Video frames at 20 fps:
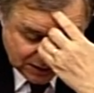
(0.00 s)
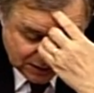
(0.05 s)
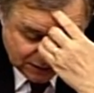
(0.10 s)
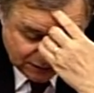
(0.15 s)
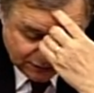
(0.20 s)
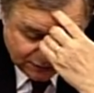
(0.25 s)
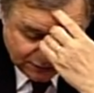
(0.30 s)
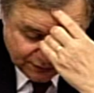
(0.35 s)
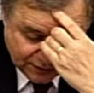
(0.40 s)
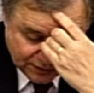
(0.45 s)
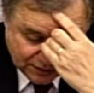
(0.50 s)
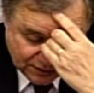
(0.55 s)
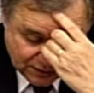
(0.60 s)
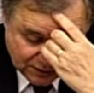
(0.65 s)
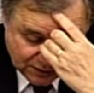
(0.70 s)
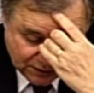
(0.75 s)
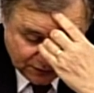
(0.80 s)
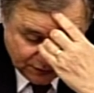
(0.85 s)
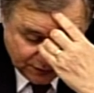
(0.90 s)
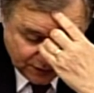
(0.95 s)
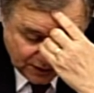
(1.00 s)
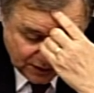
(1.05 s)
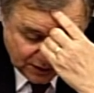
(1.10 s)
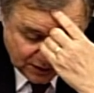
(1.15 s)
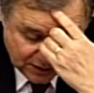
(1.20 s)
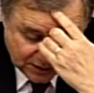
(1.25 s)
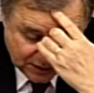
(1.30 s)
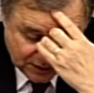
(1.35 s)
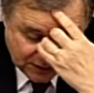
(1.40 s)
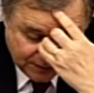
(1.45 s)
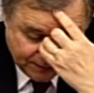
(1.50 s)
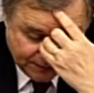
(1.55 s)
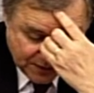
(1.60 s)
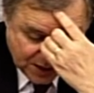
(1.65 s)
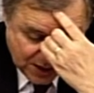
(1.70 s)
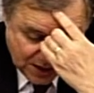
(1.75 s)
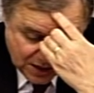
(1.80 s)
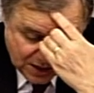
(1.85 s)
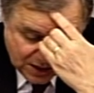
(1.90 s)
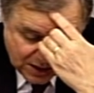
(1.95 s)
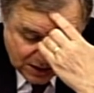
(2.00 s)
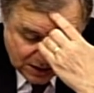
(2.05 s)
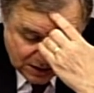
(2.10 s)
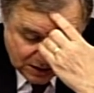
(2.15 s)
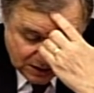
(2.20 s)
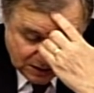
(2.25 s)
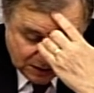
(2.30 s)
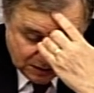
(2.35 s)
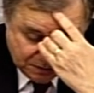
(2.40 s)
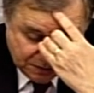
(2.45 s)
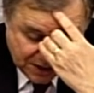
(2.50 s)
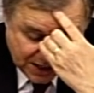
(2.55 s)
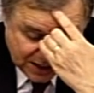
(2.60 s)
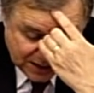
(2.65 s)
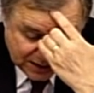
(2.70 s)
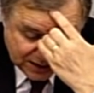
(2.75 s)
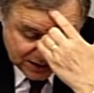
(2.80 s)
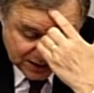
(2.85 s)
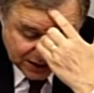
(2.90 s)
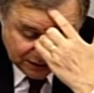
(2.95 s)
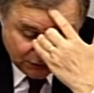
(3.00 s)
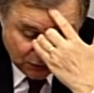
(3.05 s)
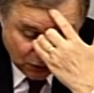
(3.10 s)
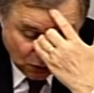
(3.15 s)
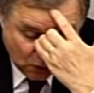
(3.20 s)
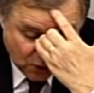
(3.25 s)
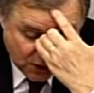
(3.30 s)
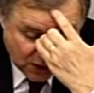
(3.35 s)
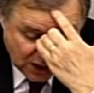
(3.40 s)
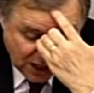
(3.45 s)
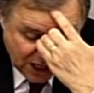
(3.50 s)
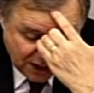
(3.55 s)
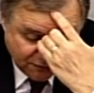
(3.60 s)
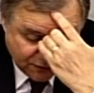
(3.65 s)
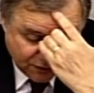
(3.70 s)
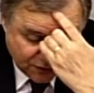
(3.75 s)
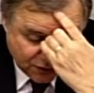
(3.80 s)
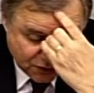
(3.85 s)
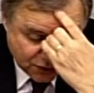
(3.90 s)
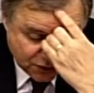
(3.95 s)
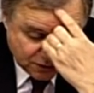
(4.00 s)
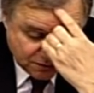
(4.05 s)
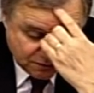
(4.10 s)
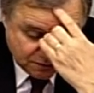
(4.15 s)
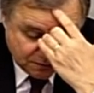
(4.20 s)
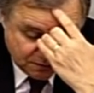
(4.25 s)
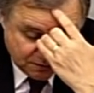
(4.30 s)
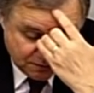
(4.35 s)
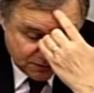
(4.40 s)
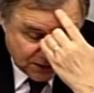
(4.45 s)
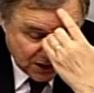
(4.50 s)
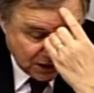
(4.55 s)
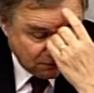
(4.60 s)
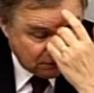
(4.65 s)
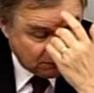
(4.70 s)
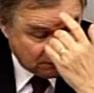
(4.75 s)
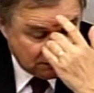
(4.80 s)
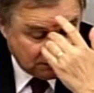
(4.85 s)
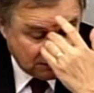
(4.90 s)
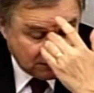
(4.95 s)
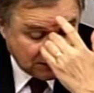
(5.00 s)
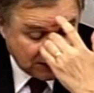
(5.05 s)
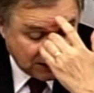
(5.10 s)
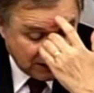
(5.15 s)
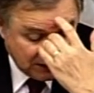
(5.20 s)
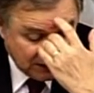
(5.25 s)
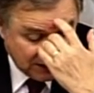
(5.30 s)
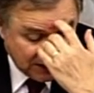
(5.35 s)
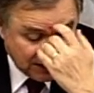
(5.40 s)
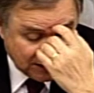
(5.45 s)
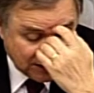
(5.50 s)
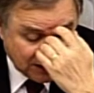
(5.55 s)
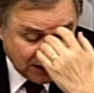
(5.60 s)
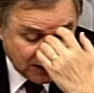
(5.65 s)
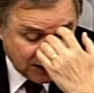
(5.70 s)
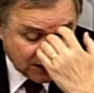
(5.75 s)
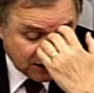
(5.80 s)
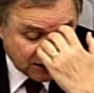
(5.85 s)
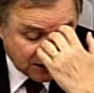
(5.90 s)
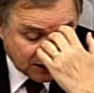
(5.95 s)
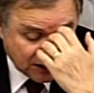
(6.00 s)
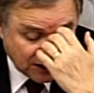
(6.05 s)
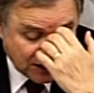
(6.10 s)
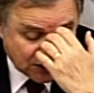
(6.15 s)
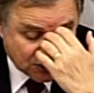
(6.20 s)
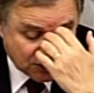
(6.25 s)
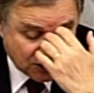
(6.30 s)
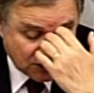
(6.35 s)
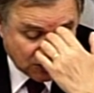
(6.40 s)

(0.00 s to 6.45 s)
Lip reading: of Italy, banks have lower leverage than their international